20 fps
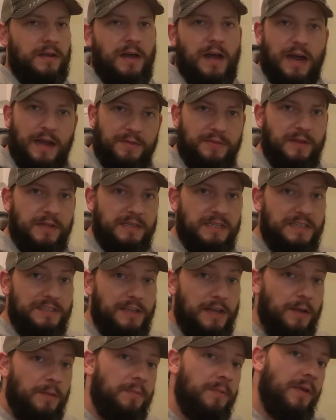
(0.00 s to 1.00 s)
I think these
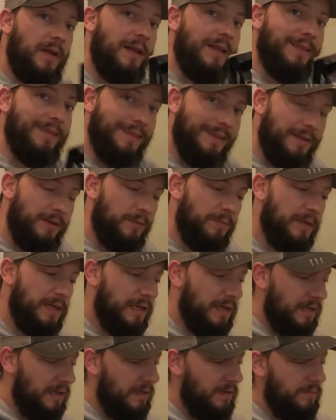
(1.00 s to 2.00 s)
help a little
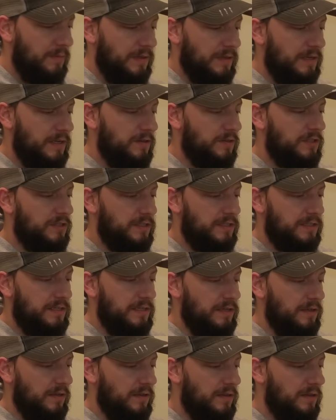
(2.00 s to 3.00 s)
bit, but there's
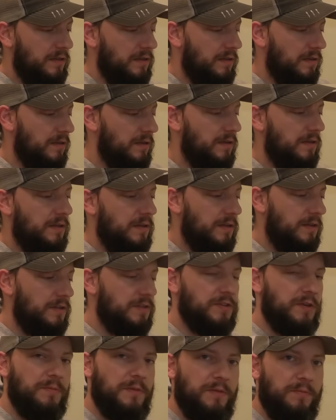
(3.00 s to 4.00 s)
still
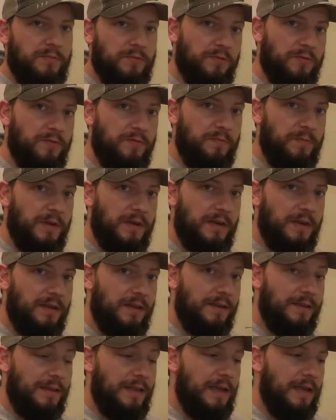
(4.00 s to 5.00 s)
some improvement
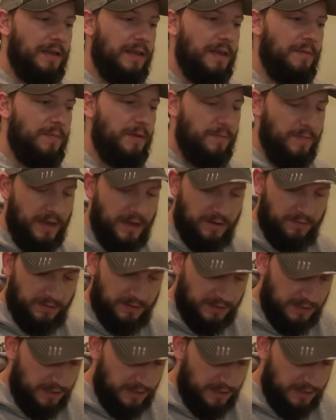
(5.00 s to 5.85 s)
that can be made with